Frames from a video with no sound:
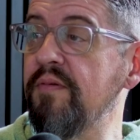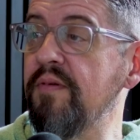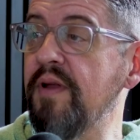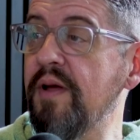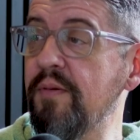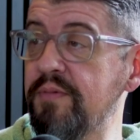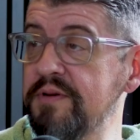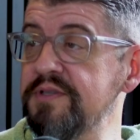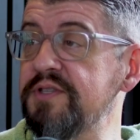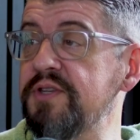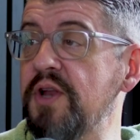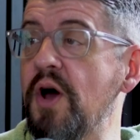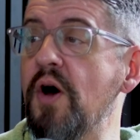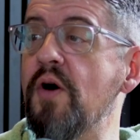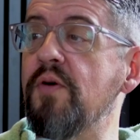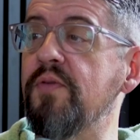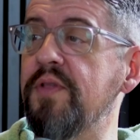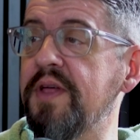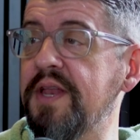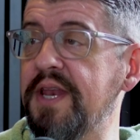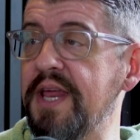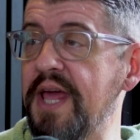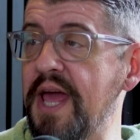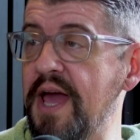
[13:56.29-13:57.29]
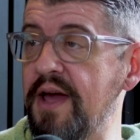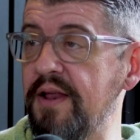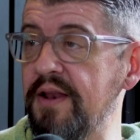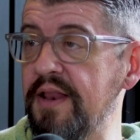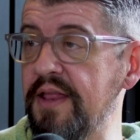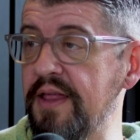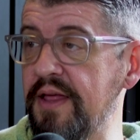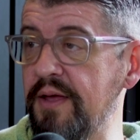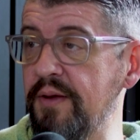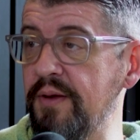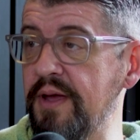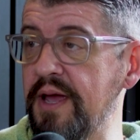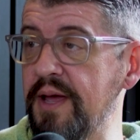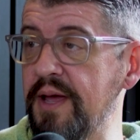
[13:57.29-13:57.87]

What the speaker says: It was known that they